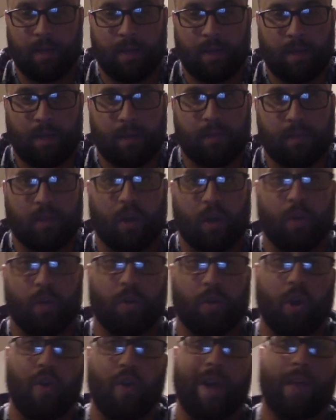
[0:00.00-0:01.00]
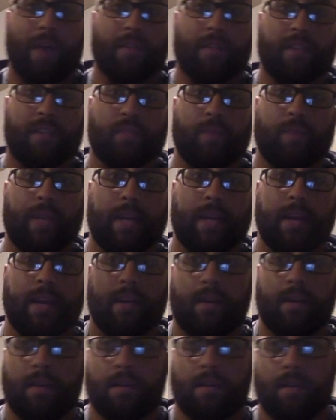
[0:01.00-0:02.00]
So going out this weekend,
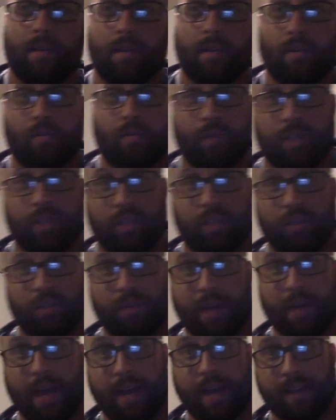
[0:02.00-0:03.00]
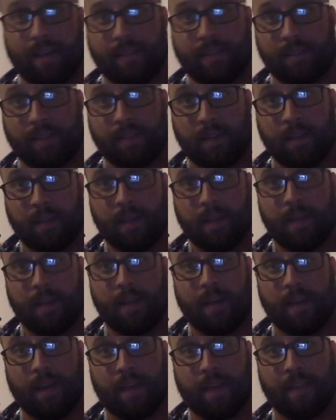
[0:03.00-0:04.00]
wishing you guys
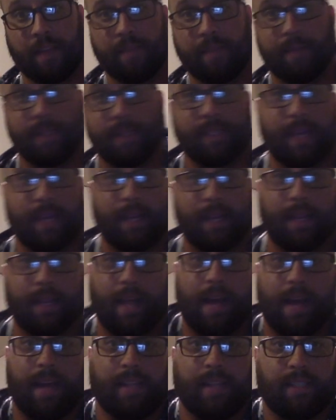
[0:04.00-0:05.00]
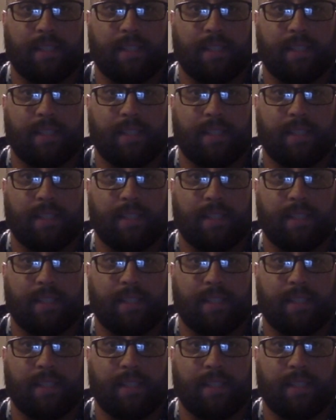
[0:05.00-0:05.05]
nothing but tight lines.